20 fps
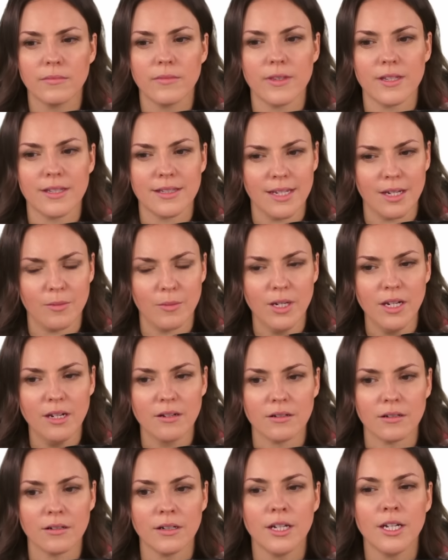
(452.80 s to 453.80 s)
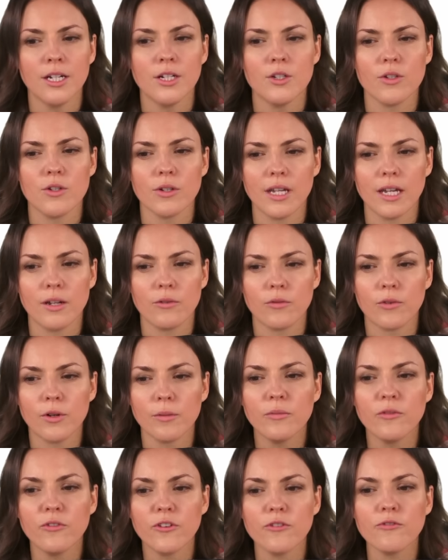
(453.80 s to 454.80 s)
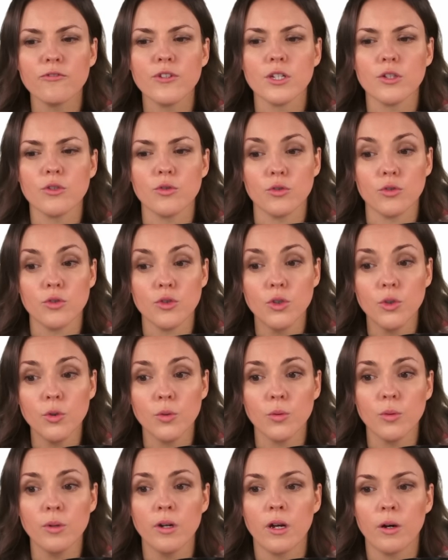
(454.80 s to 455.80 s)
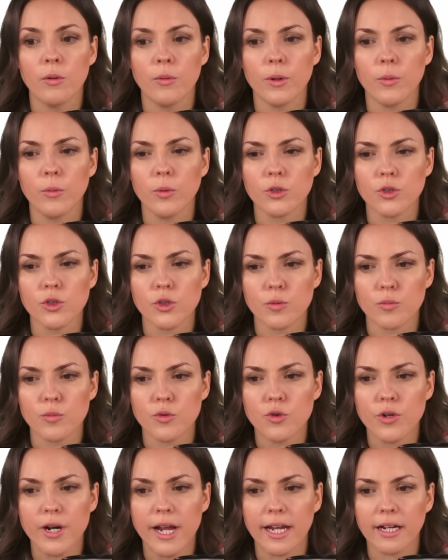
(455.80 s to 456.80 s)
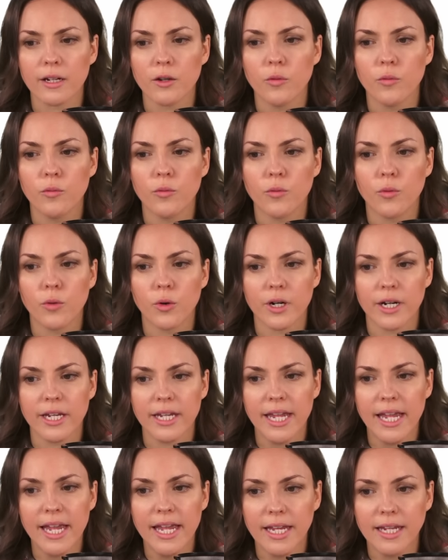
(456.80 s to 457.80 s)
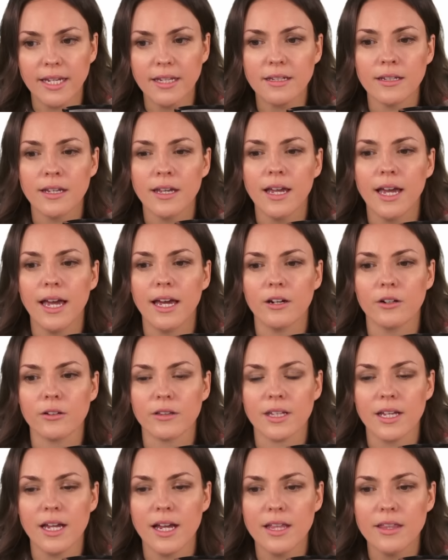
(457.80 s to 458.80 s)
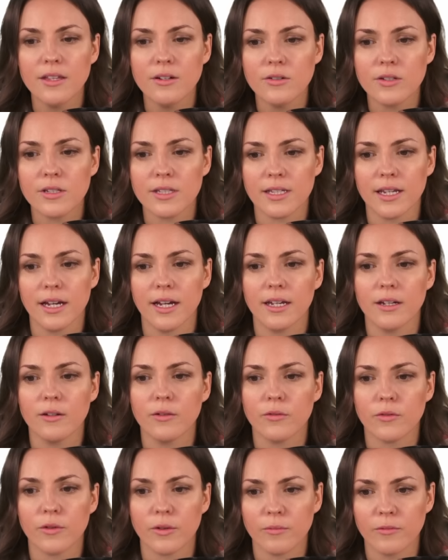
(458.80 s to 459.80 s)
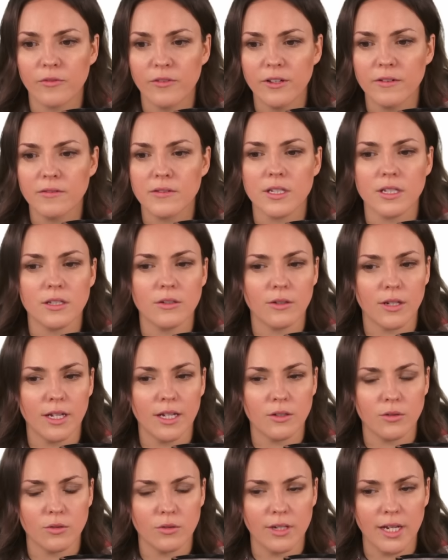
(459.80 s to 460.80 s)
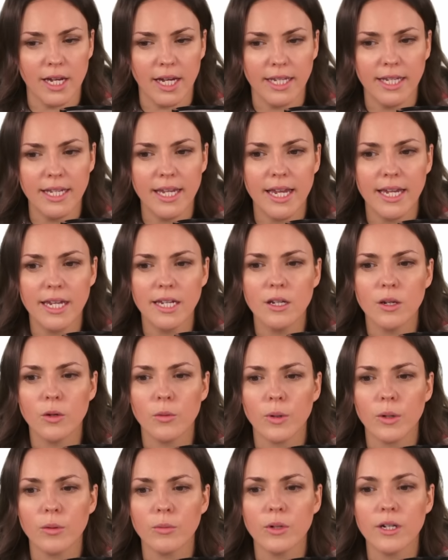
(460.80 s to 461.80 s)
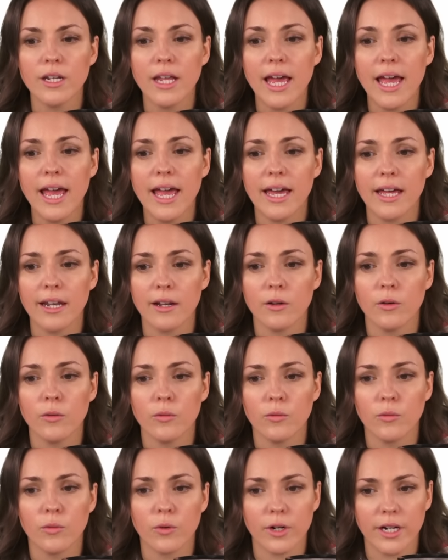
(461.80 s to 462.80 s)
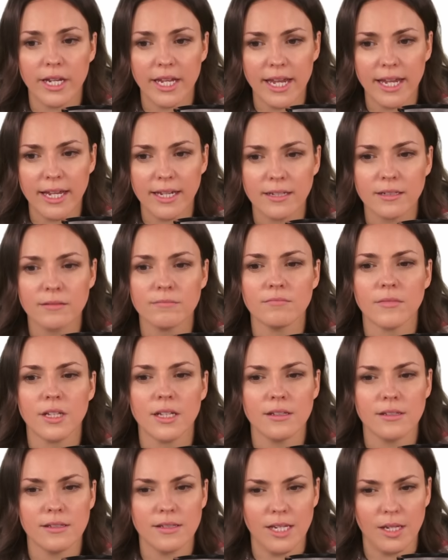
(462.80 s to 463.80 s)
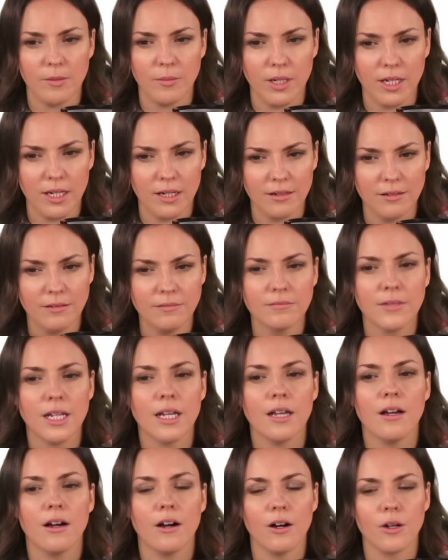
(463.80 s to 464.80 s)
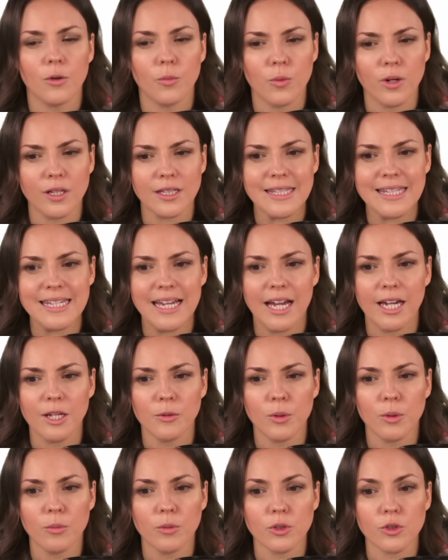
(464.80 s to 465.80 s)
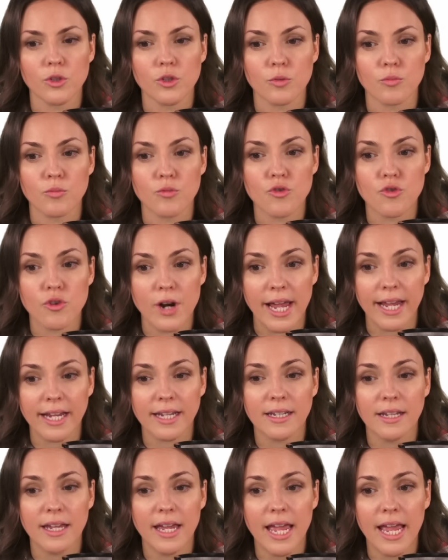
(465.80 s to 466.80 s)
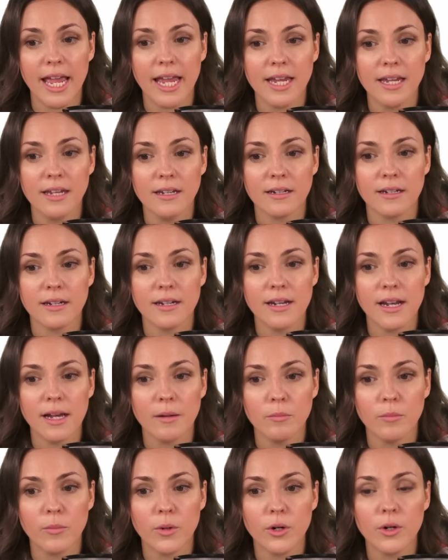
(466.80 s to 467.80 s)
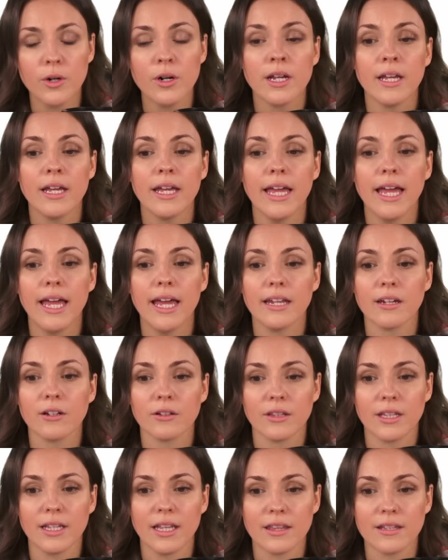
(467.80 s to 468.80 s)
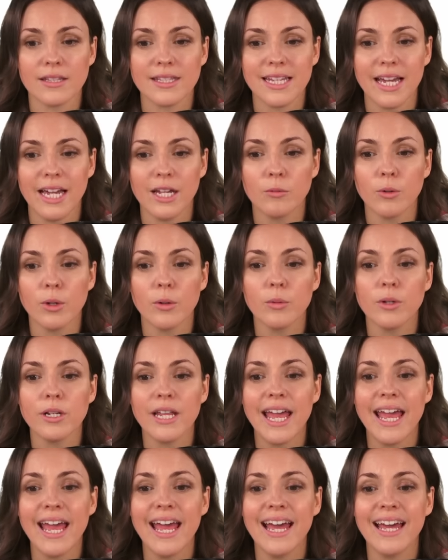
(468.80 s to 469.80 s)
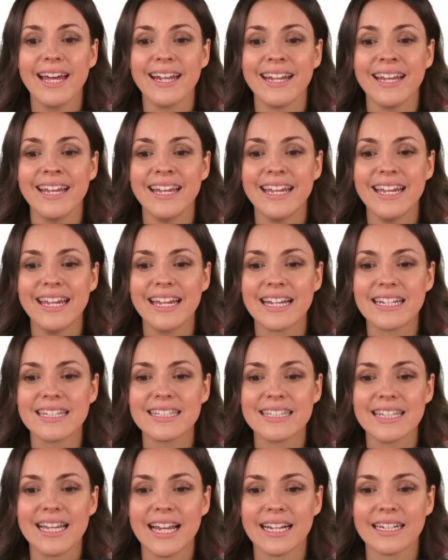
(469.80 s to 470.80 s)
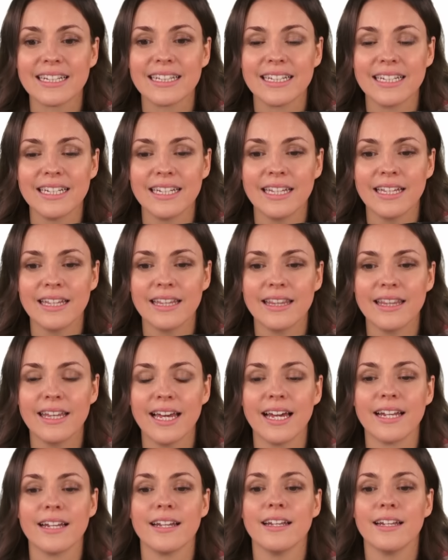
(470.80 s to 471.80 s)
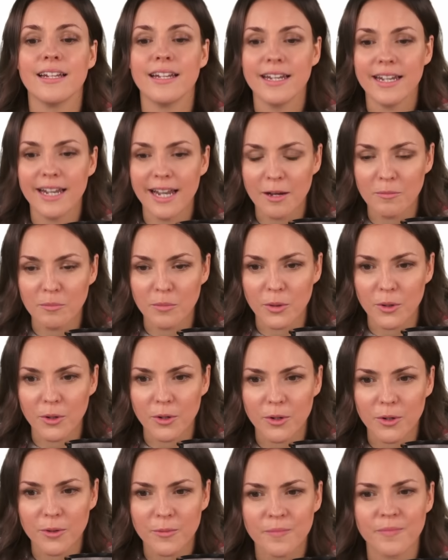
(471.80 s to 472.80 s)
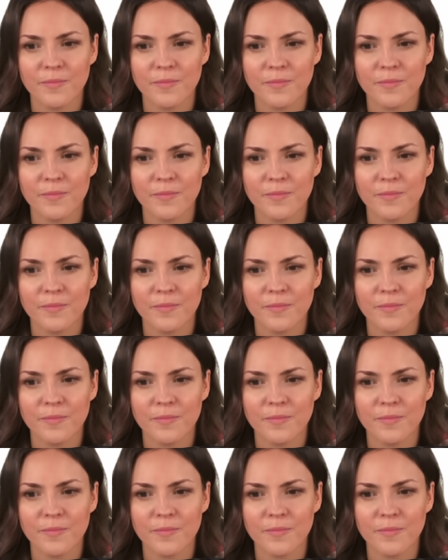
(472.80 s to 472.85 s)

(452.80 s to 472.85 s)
The same here. To get from 50 to 2, we would subtract 48, and on the other side, from 50 to get to 98, we would add 48. Same here. On one side, we would subtract a number, and on the other side, we would add exactly that number.